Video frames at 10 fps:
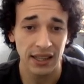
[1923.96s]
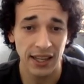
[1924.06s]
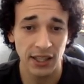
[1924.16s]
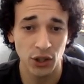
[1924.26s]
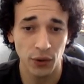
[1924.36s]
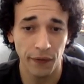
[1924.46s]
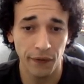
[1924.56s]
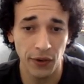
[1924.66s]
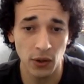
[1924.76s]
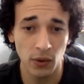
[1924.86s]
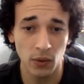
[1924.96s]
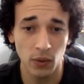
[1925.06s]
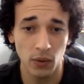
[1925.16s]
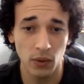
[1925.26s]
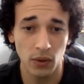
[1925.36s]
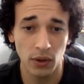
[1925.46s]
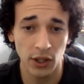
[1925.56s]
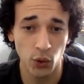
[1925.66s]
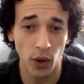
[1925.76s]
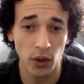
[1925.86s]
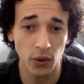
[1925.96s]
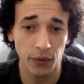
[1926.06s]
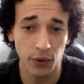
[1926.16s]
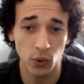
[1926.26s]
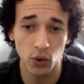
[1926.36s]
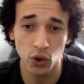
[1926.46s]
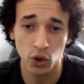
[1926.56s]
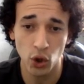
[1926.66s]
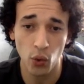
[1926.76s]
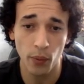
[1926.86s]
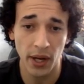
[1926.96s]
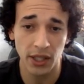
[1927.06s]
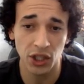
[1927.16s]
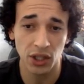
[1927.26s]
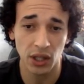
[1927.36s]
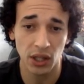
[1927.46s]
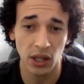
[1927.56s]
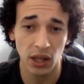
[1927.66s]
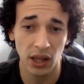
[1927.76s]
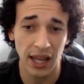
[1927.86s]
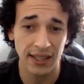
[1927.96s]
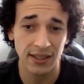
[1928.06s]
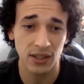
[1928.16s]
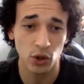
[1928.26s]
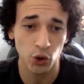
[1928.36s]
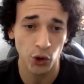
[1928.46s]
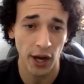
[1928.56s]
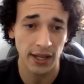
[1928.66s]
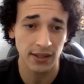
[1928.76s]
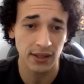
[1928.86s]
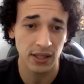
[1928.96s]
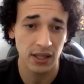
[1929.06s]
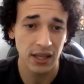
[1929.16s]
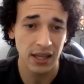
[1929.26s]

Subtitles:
that you also feel so much less stressed